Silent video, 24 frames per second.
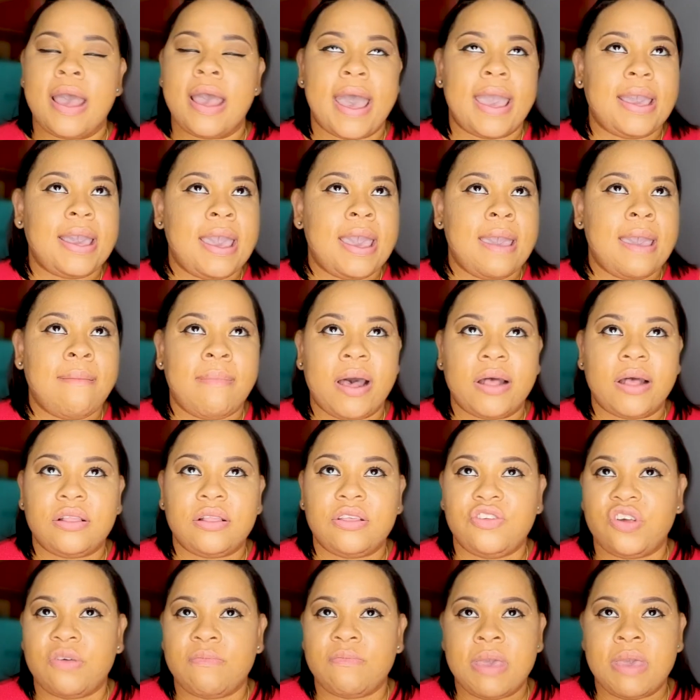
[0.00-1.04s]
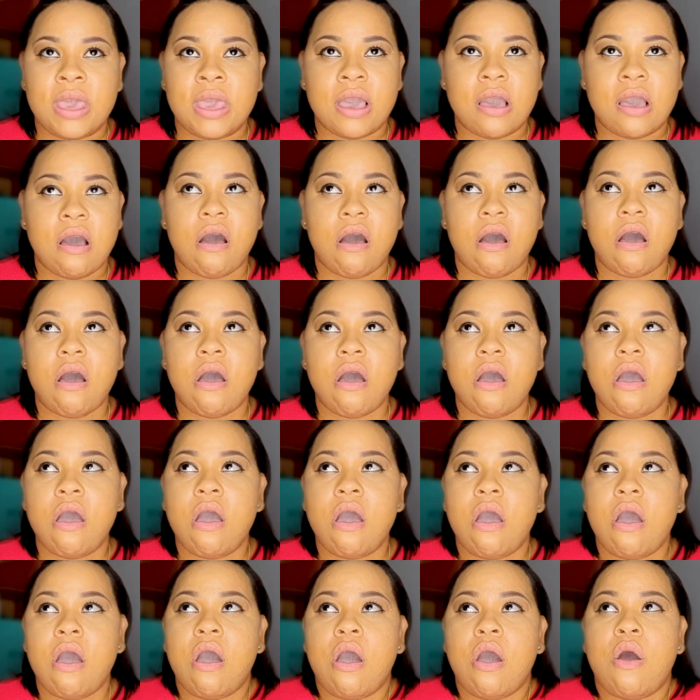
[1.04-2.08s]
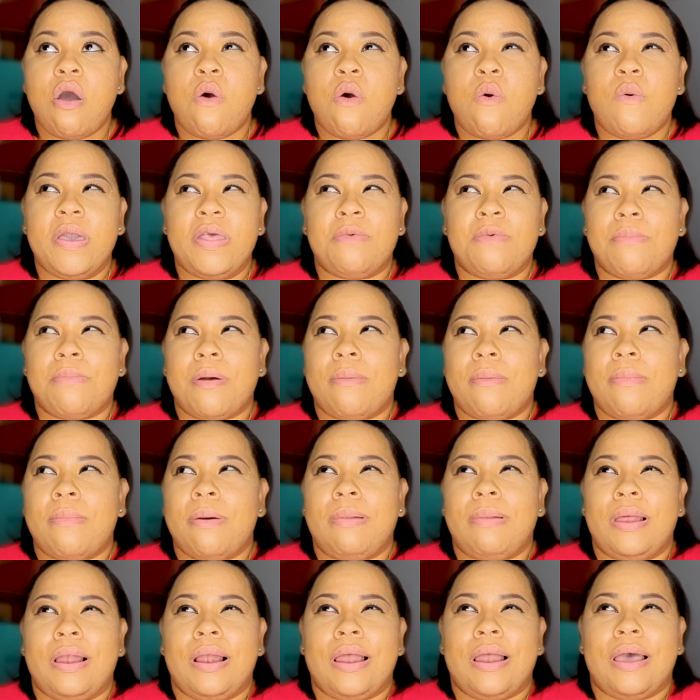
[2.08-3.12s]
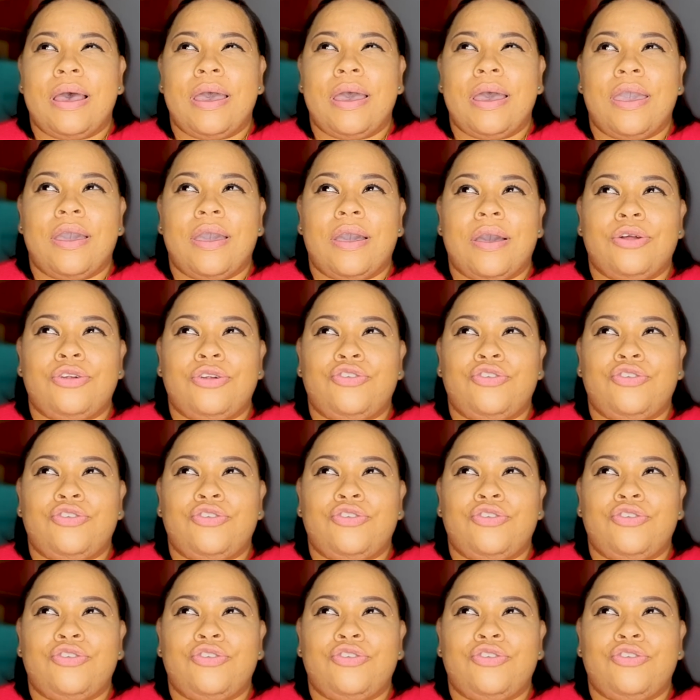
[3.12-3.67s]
I came back to Jamaica with probably like